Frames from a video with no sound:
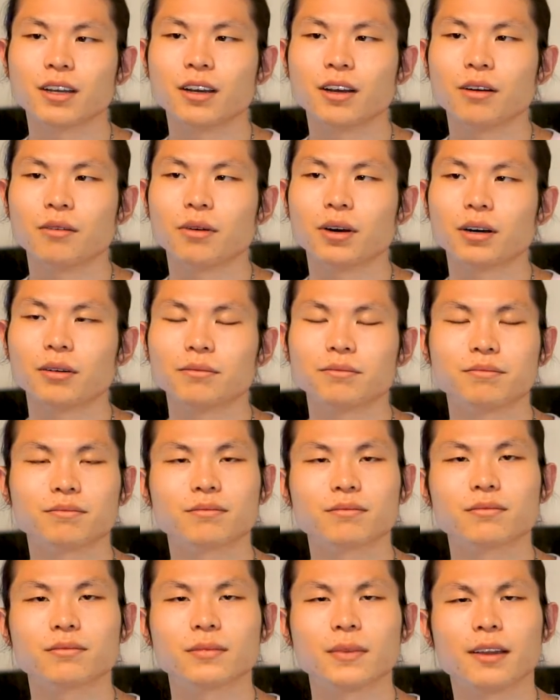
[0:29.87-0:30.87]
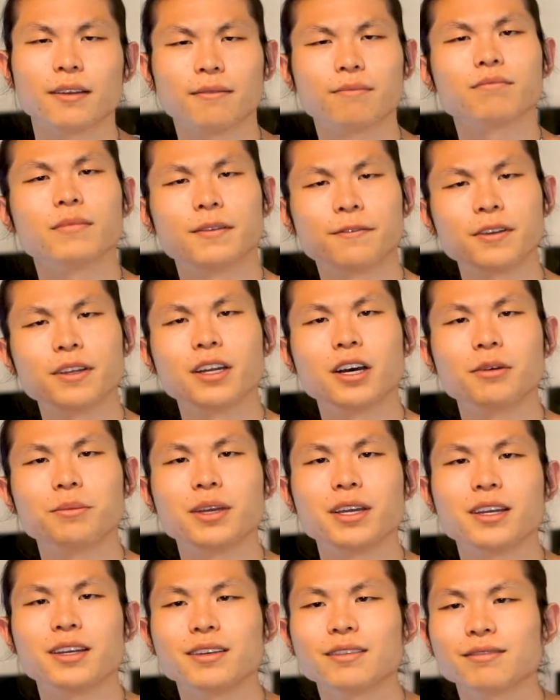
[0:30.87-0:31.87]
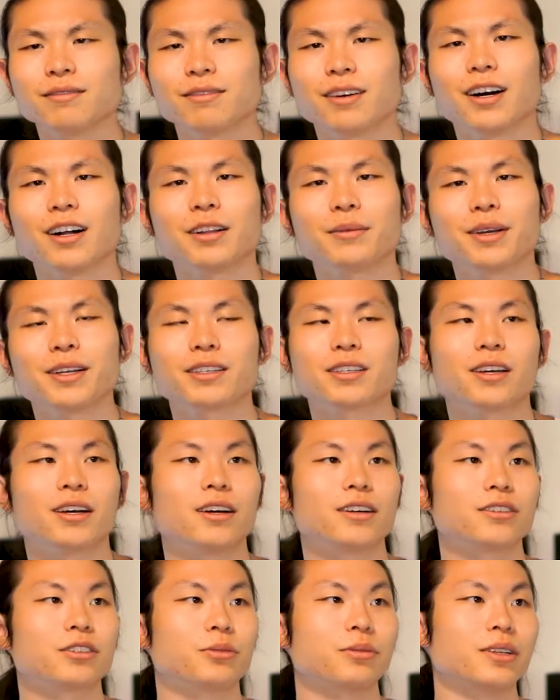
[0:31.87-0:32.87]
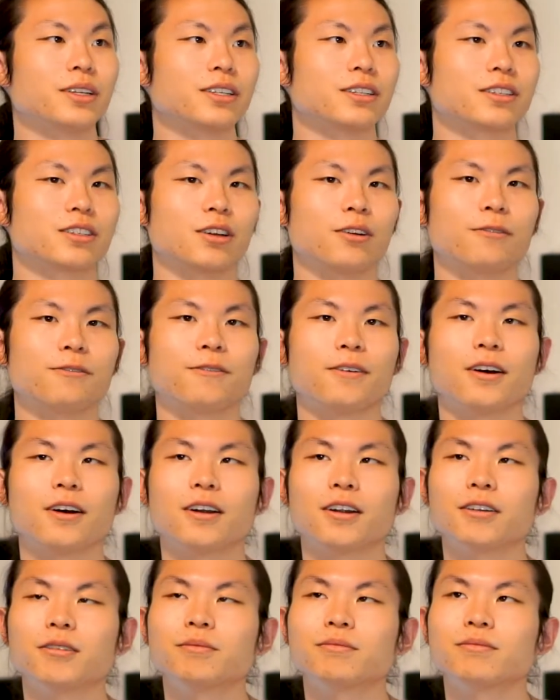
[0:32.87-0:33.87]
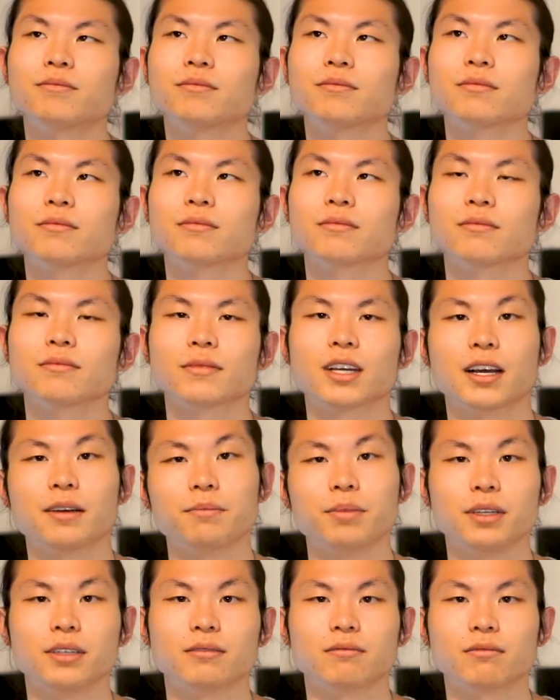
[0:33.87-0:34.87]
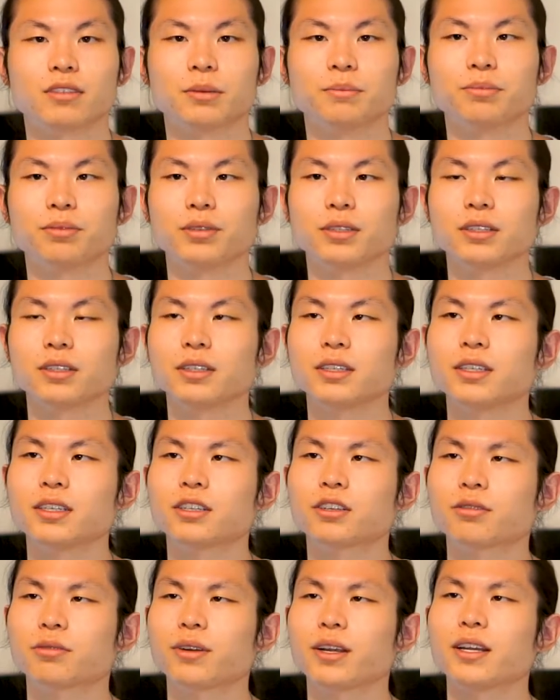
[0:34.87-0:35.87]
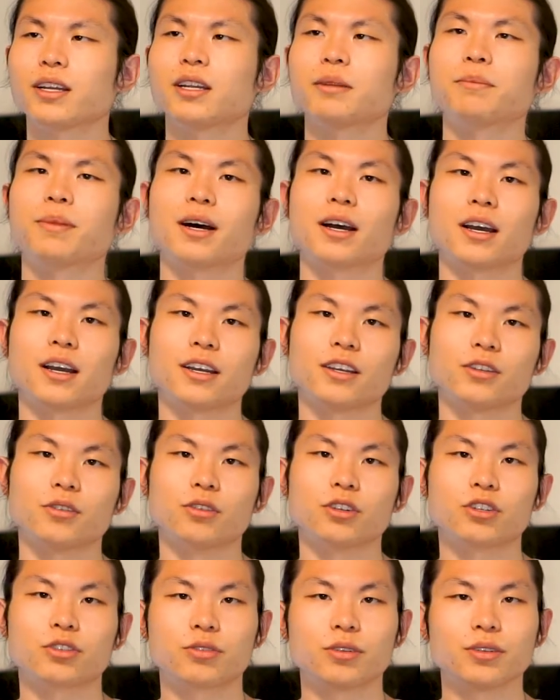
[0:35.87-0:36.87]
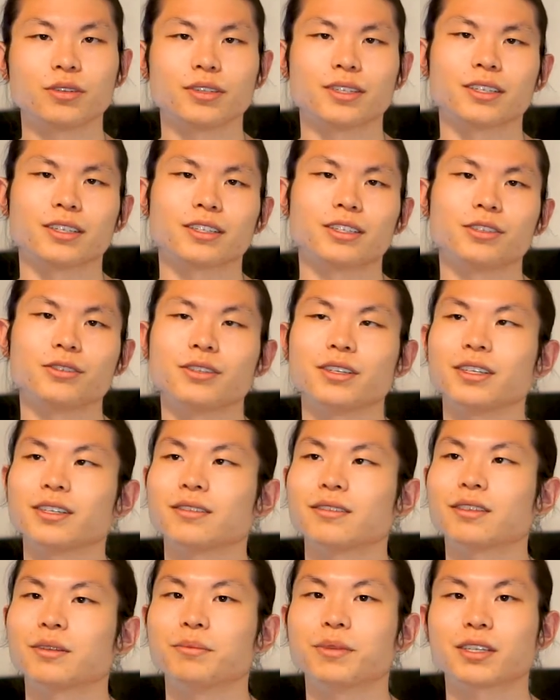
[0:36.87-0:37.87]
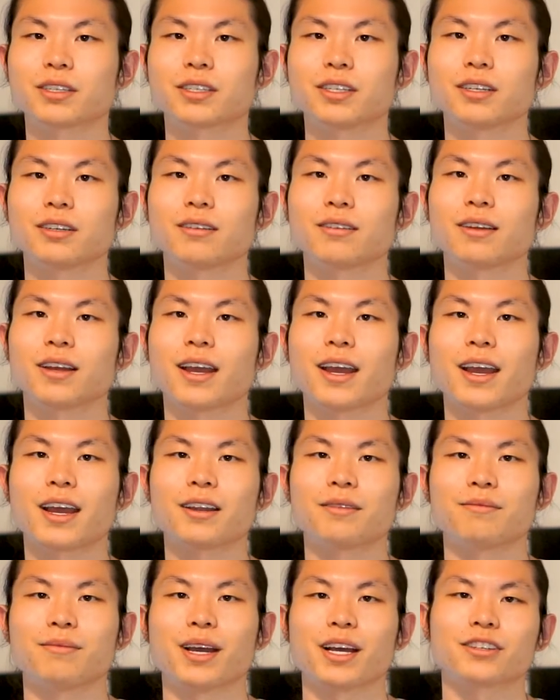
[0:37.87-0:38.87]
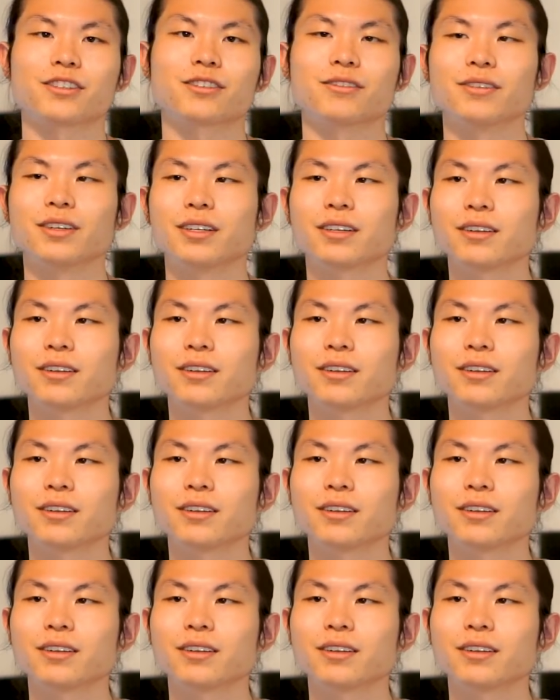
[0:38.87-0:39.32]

Well, if you know me, all of my songs released so far have been completely created by yours truly, including the mixing and mastering.